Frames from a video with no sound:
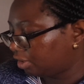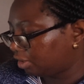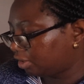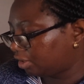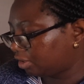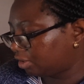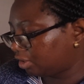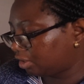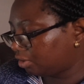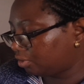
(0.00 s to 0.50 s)

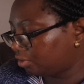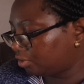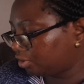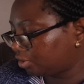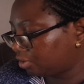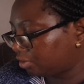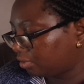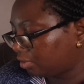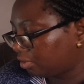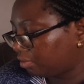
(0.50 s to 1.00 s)

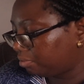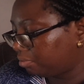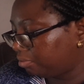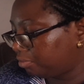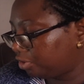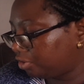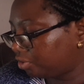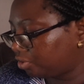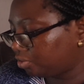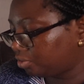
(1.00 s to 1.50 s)
tetanus,
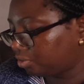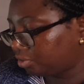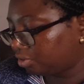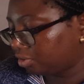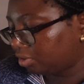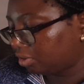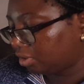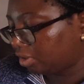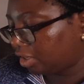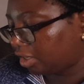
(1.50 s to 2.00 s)
measles,
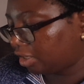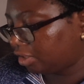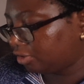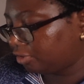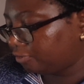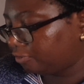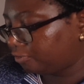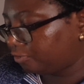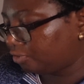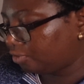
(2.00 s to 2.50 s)
and
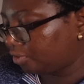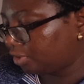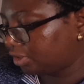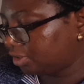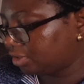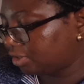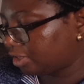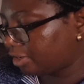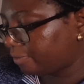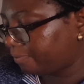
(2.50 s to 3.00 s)

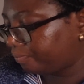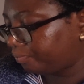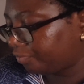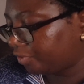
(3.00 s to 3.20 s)
influenza.